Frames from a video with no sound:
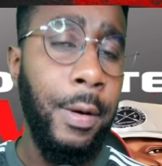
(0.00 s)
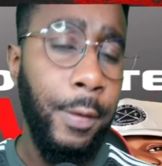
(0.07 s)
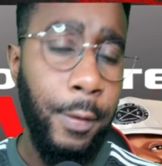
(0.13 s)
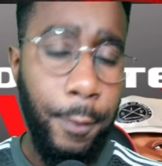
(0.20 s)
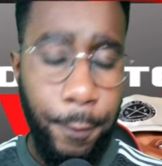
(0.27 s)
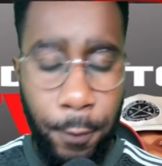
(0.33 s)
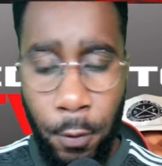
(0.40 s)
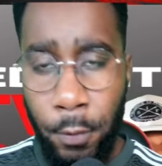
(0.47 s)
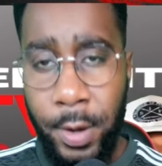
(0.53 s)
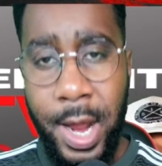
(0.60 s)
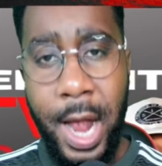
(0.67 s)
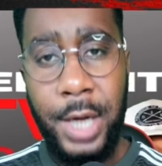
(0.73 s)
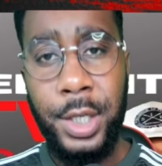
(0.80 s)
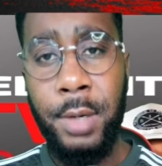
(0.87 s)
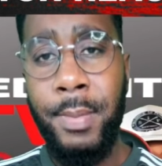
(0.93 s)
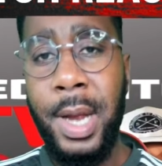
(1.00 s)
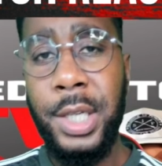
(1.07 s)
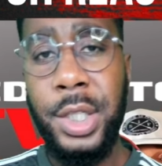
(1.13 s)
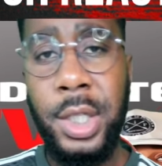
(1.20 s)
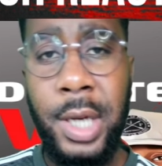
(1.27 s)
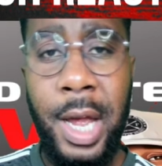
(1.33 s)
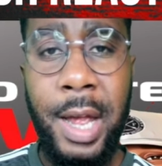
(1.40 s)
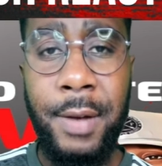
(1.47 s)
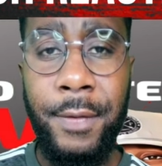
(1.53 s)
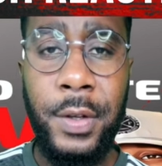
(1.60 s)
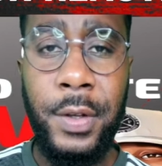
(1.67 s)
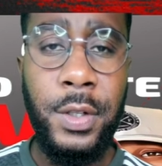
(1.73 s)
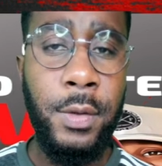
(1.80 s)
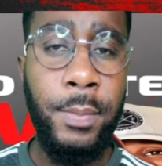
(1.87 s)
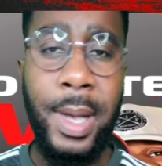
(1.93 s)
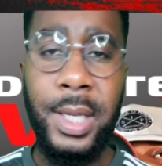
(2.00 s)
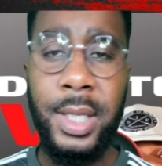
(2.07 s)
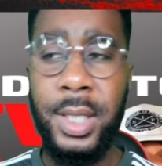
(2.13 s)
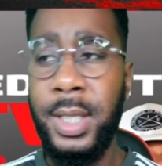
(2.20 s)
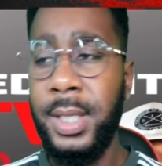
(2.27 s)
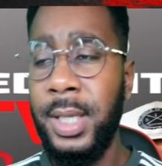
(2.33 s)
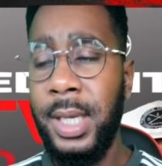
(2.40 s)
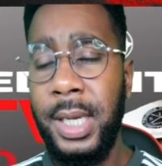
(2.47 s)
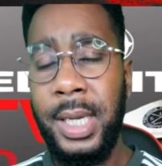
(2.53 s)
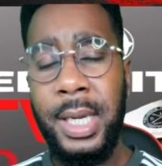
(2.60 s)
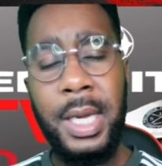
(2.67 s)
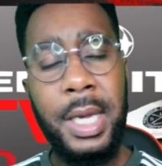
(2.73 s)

the full reaction, Manchester United versus Manchester City.